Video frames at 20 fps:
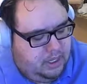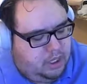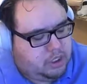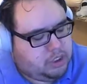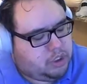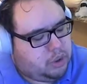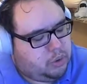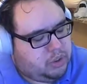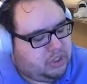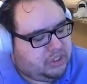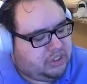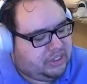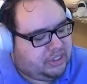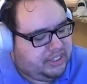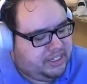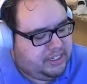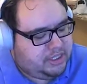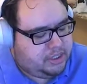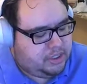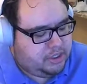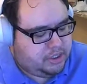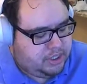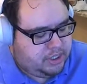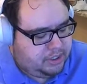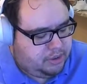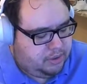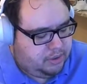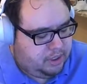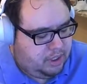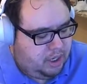So the least
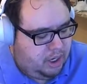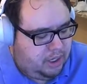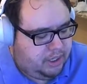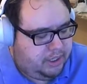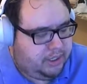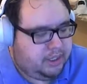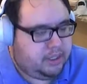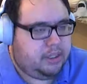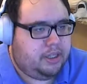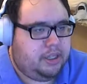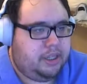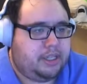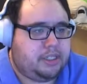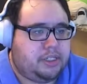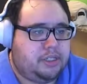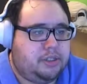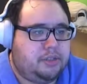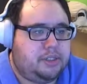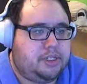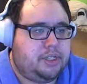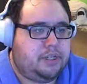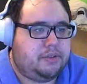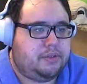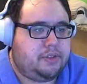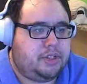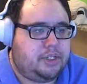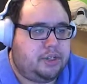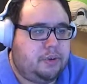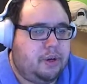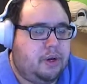eccentric conic, an eccentricity of
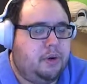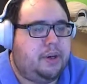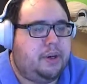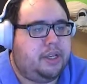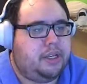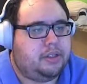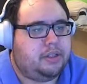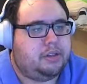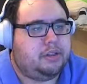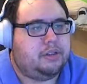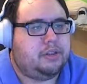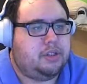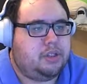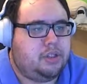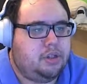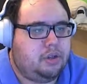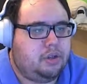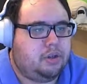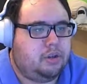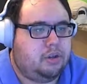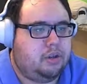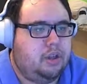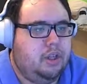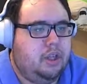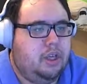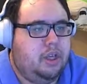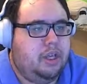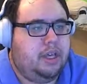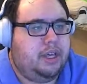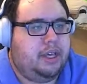0, is the circle.
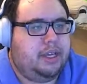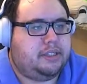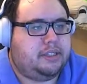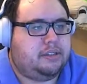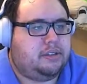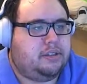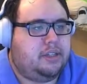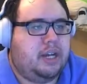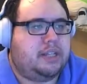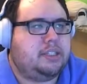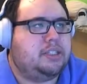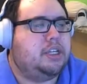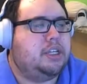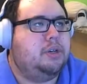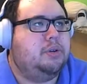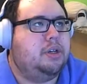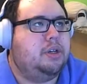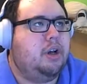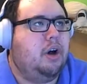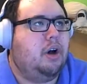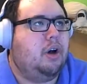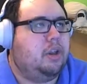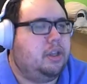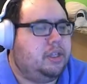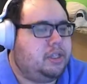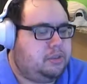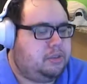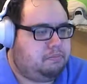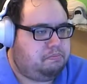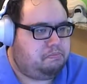It's not skewed at all.
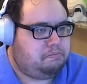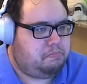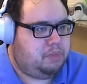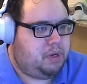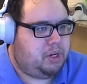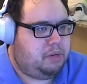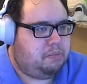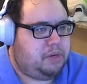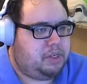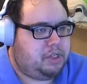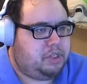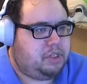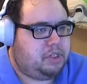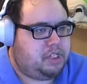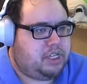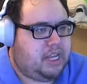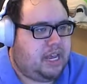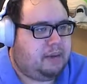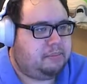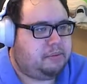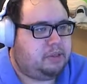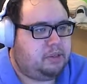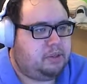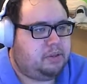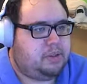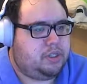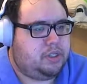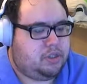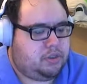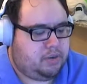It's pretty much just
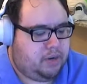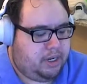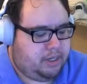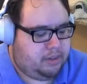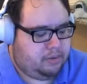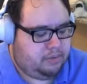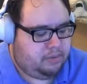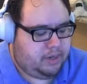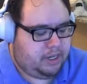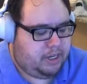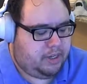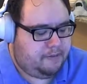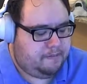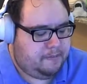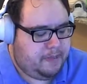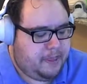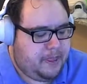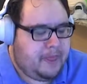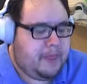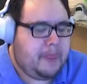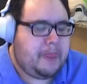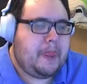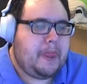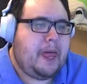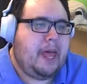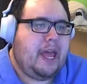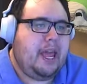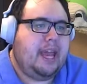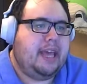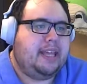absolutely straight, right?
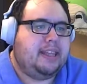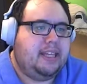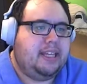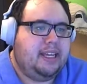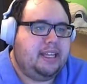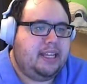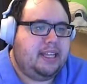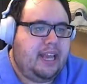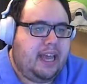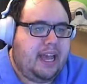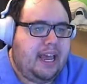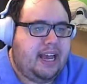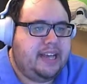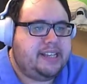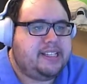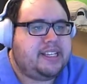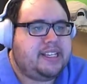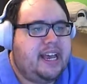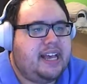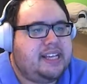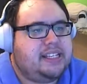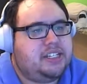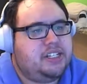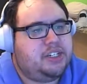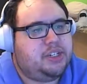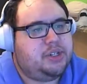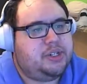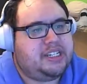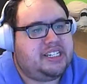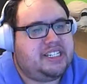And then as
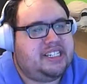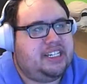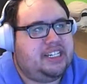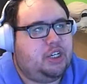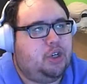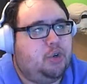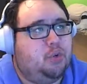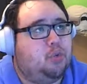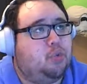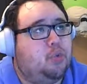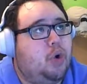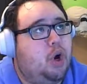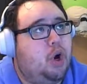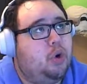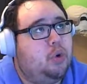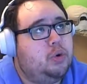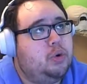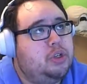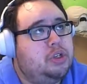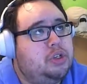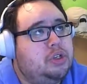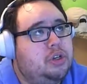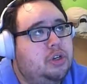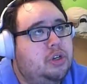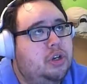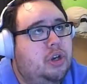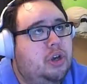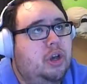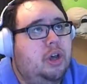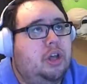eccentricity grows,
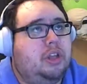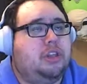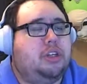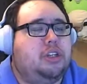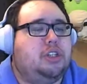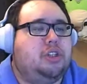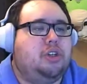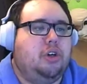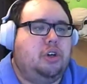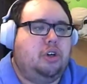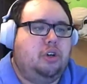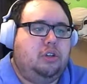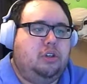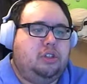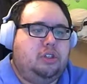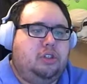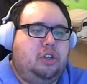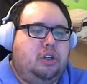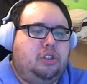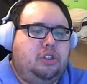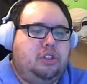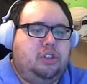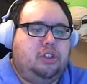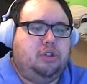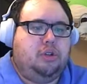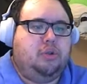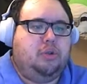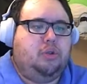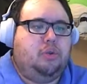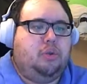the circle starts
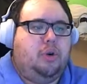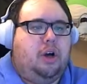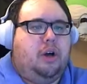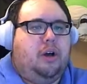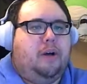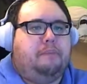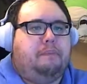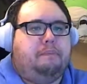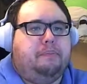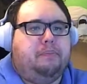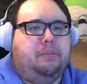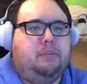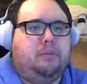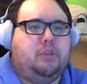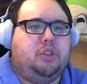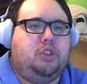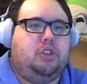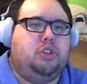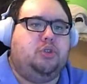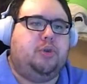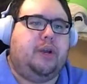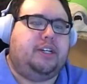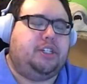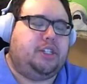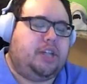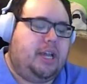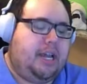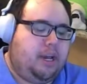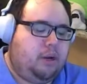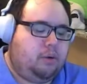to
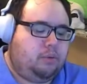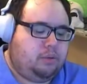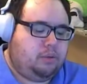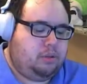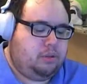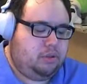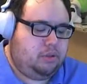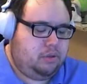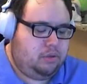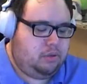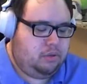stretch out.